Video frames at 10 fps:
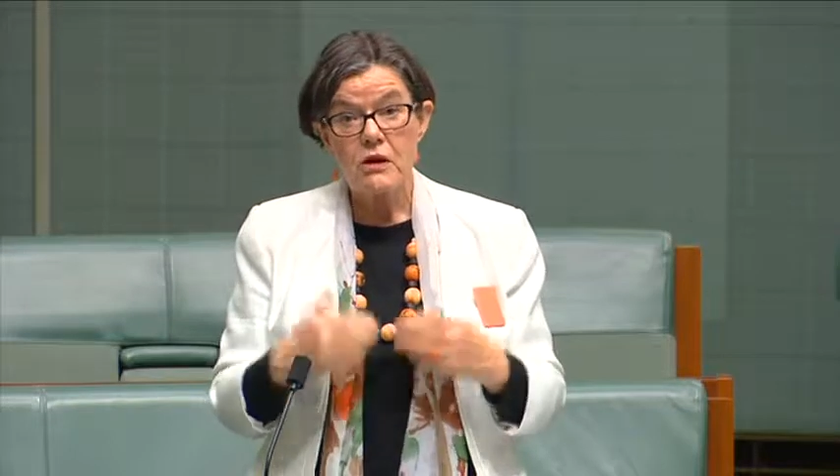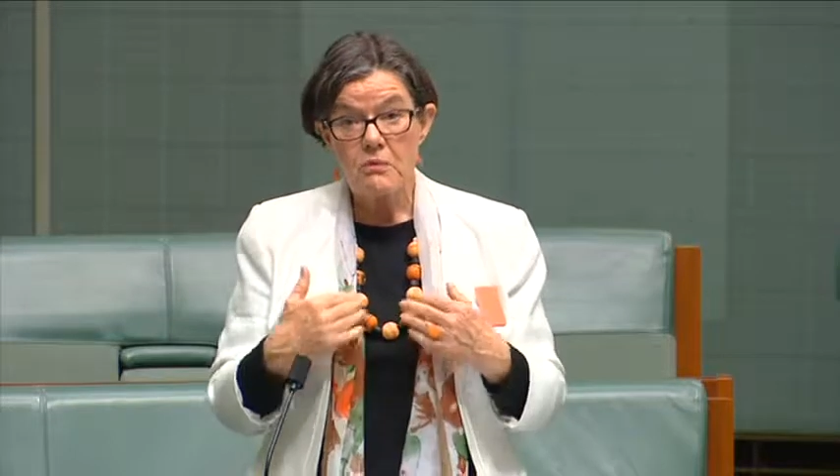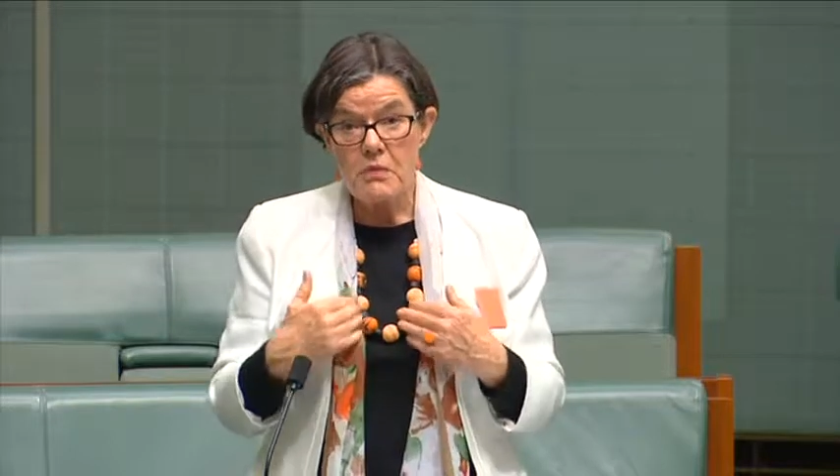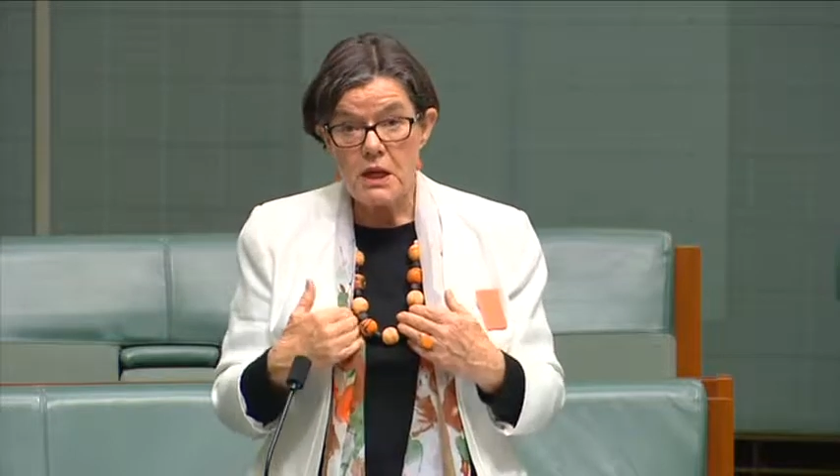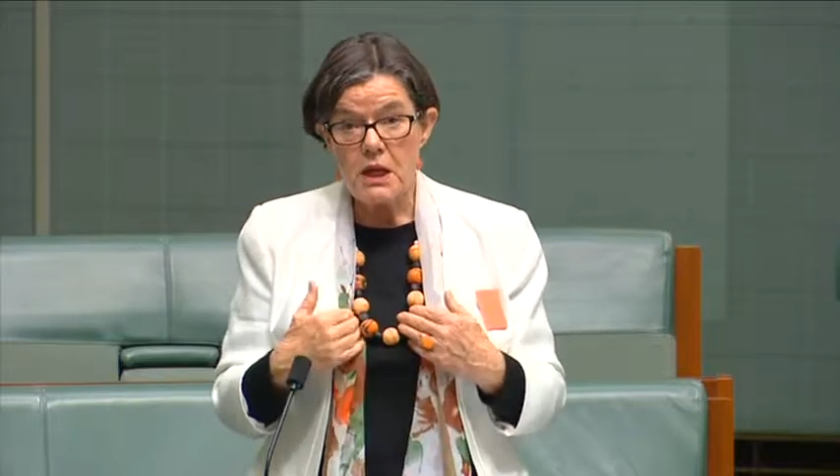
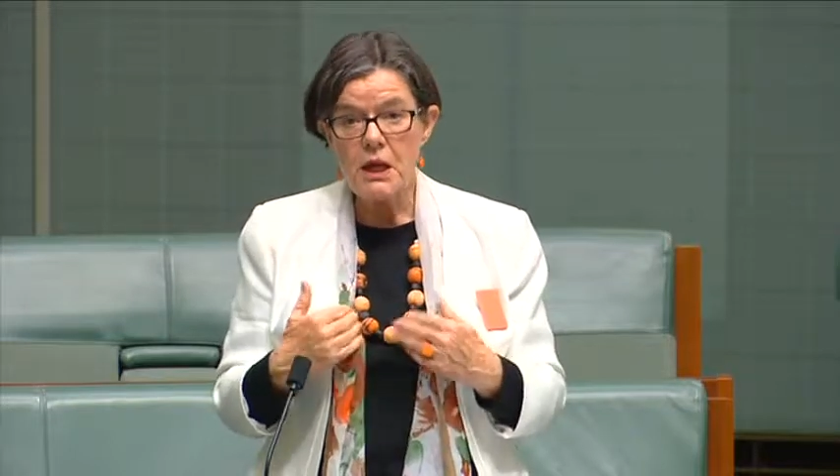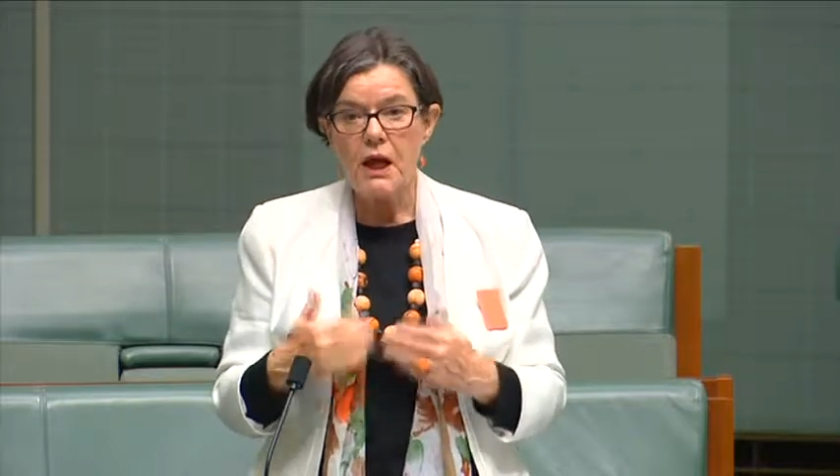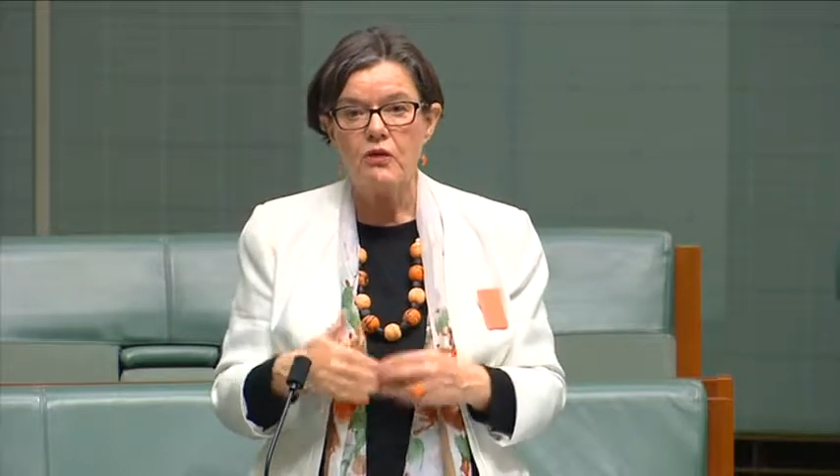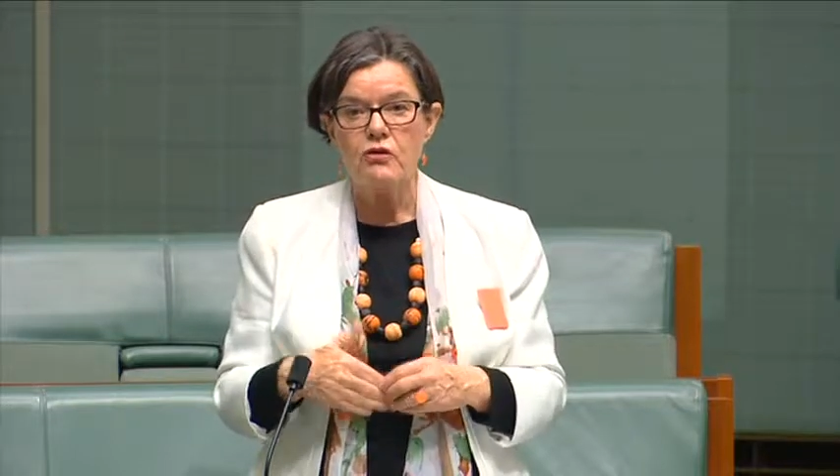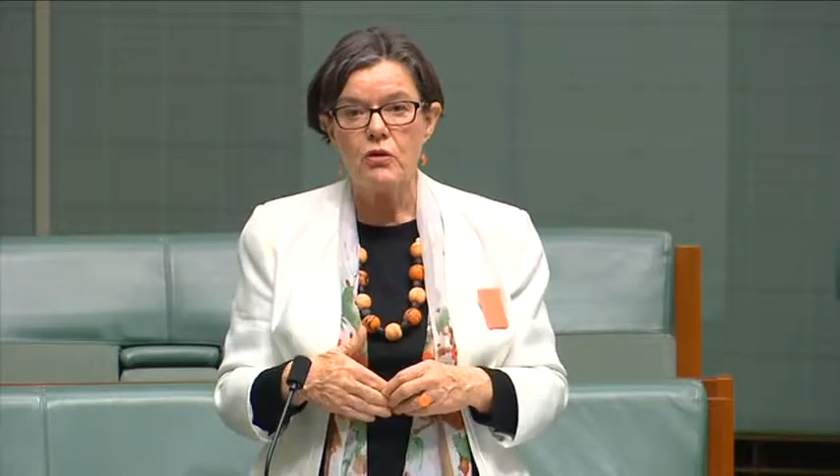me
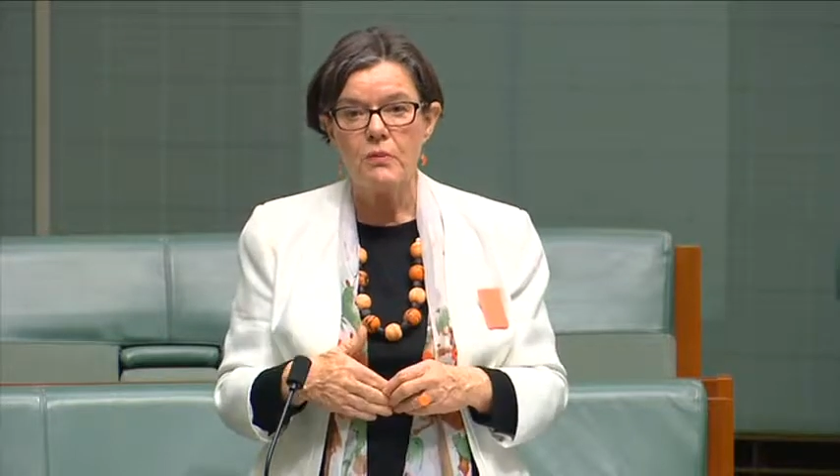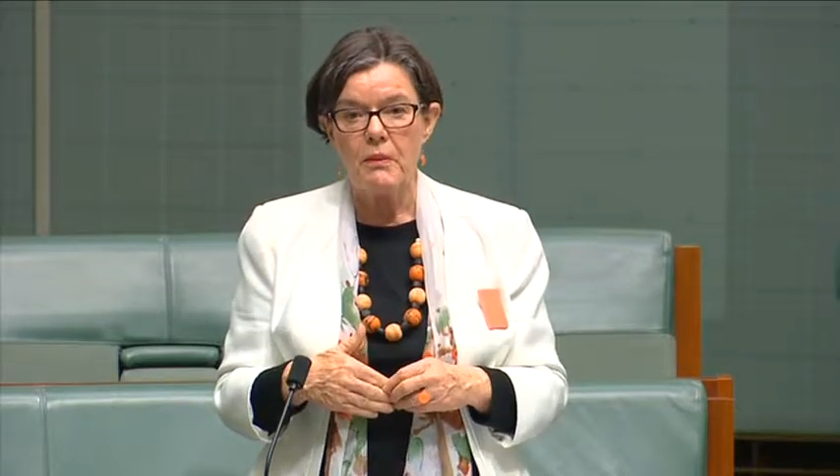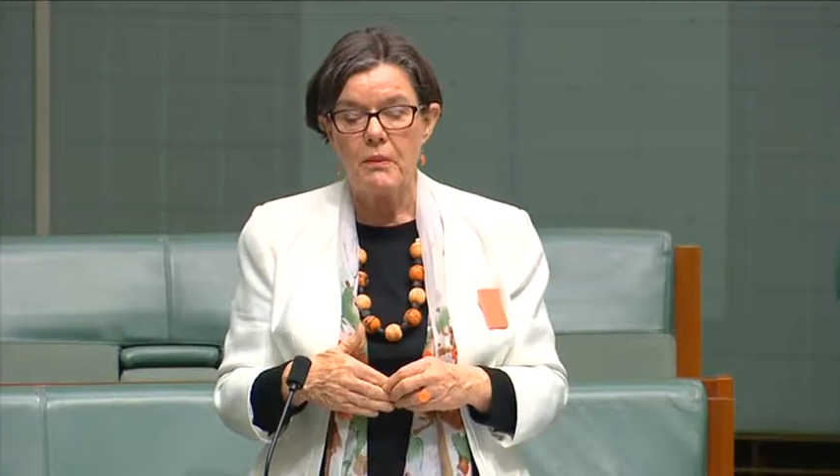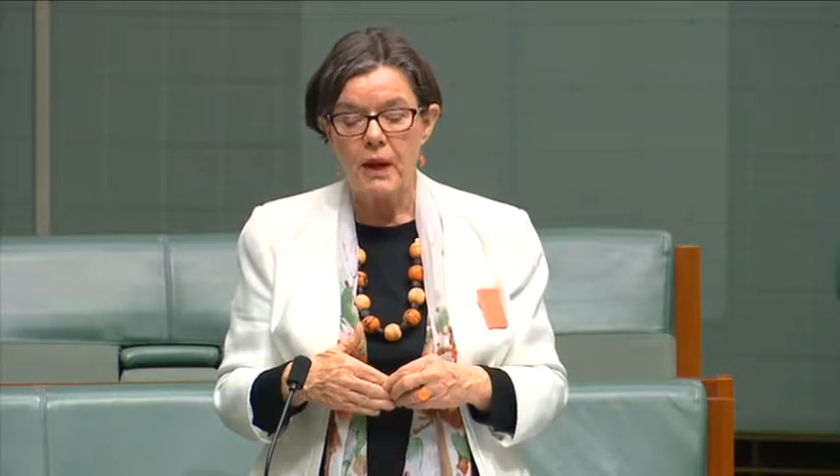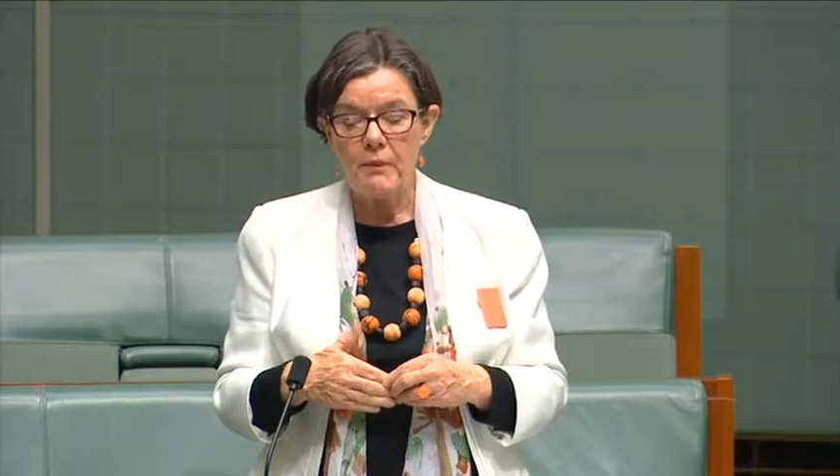as your
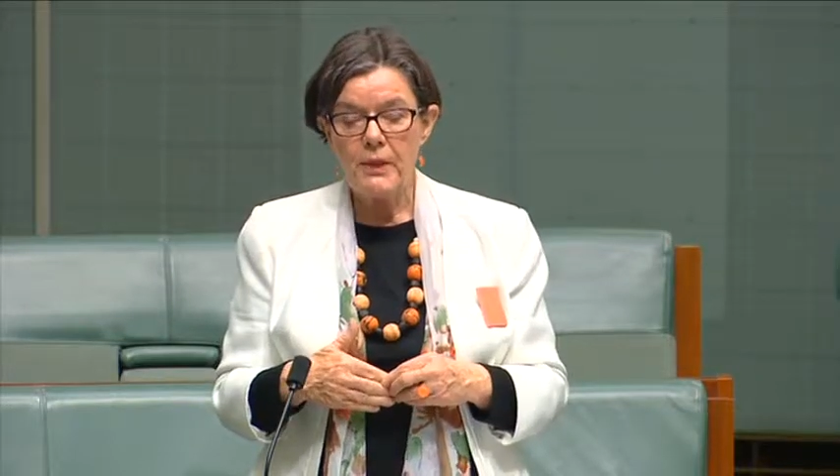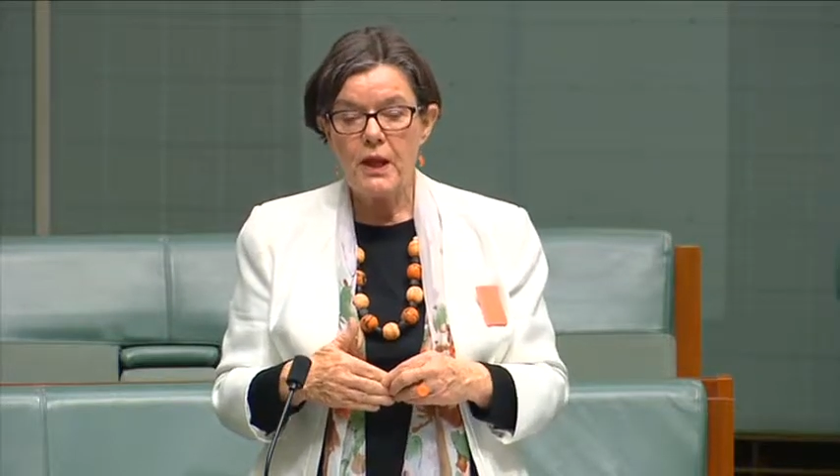member,